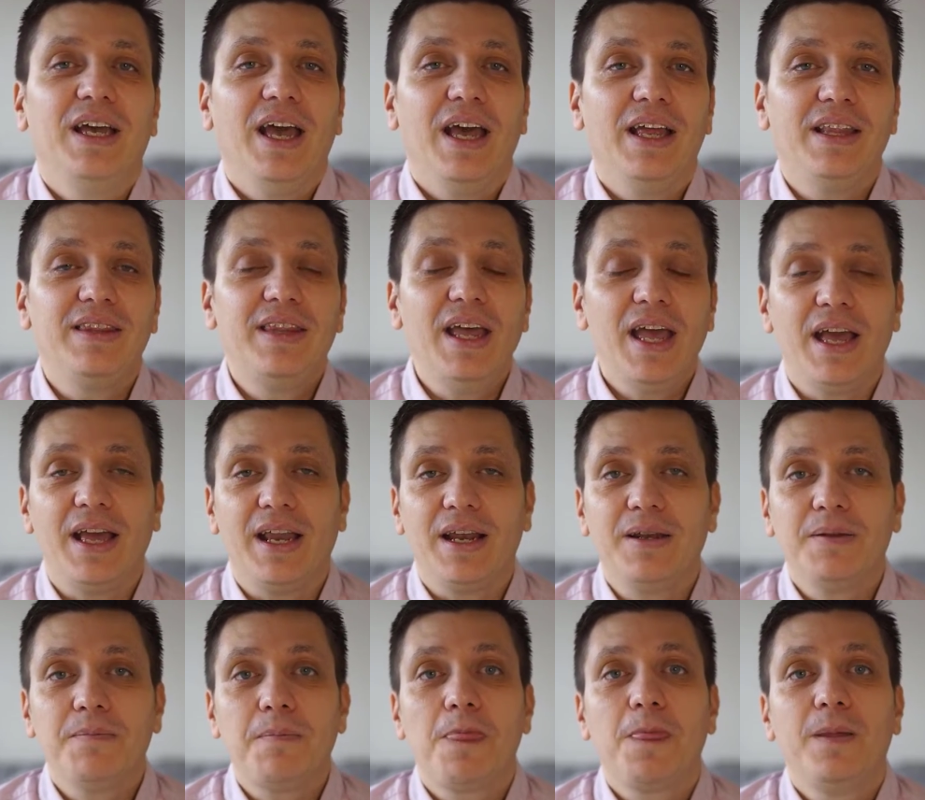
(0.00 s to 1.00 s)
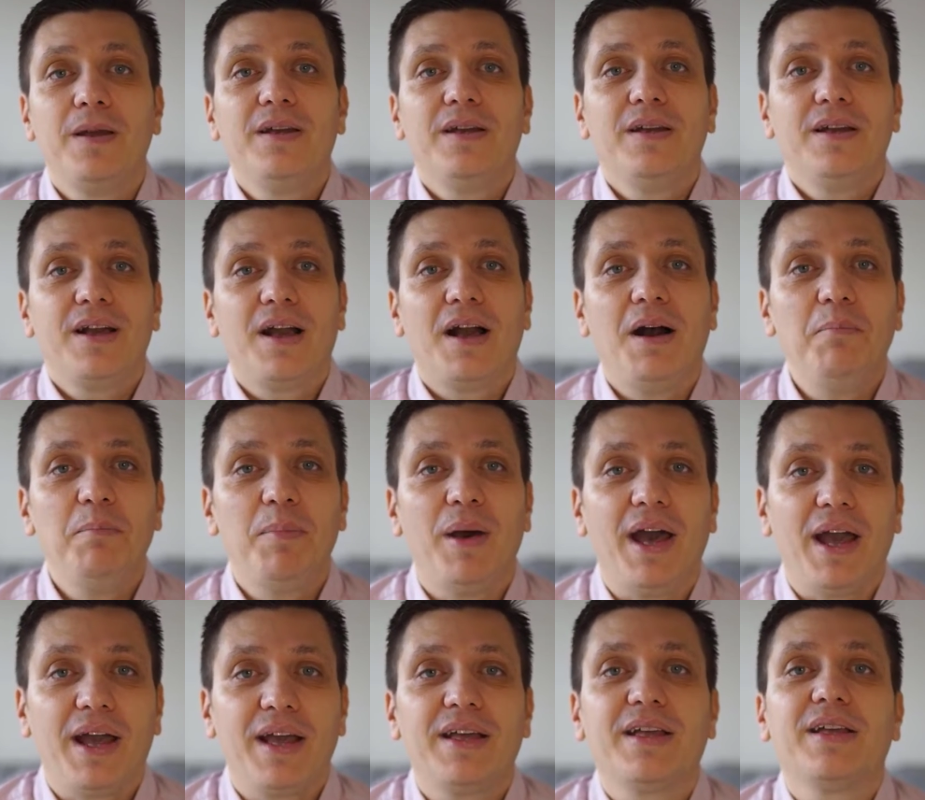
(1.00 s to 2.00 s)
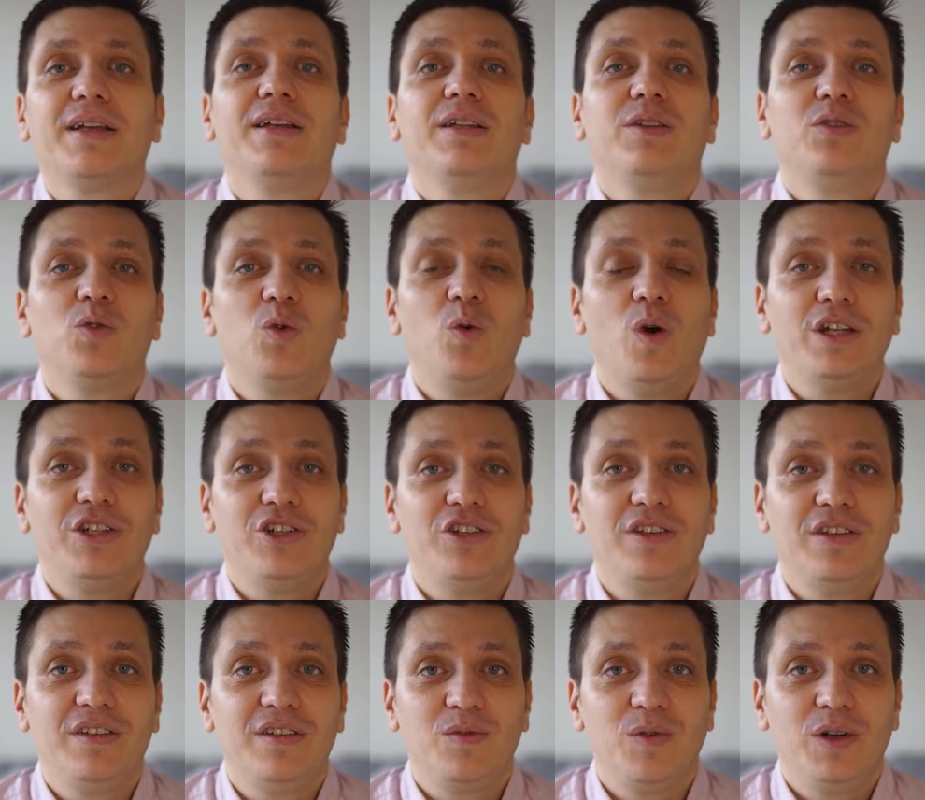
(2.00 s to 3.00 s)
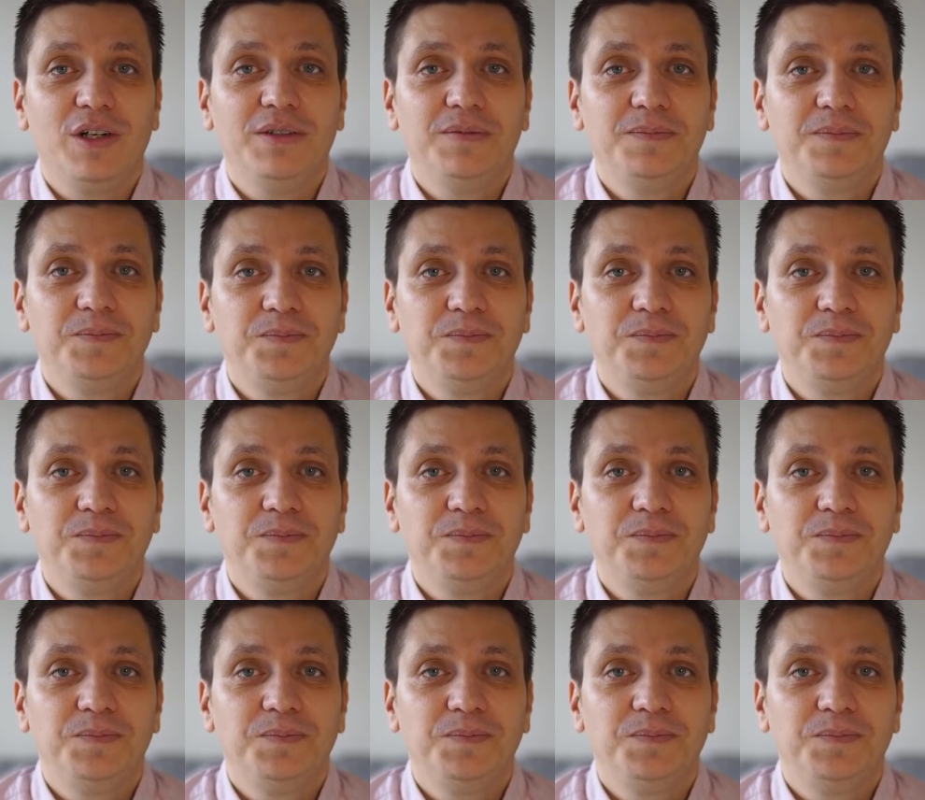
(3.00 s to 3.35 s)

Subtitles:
And then come back to watch this one.